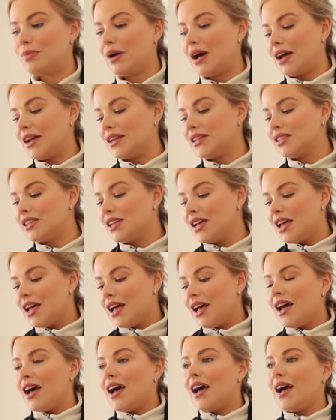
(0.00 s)
But
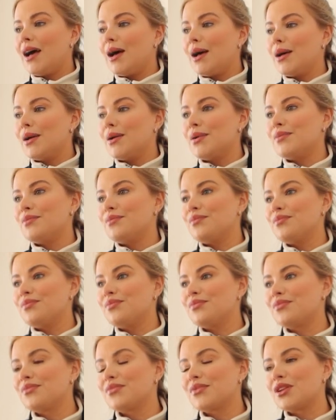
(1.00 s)

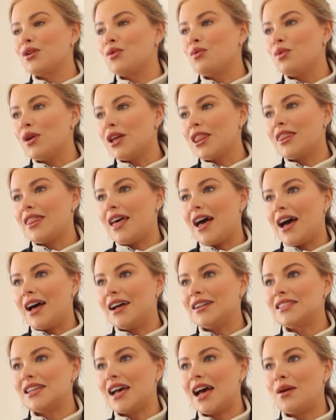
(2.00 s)
with
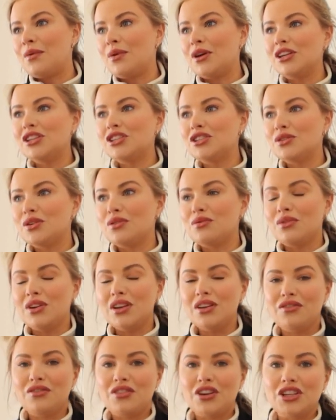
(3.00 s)
that, I want to do a
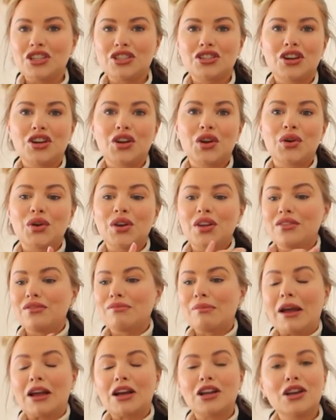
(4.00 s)
refresh not only
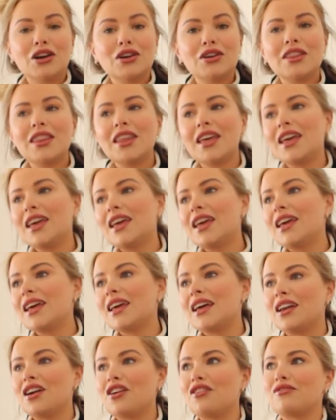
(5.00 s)
of my
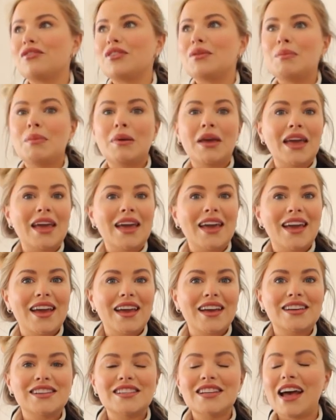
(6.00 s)
clothing and of the
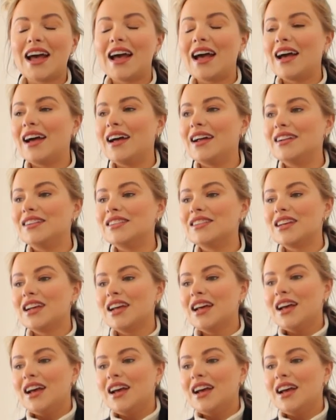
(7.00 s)
bed and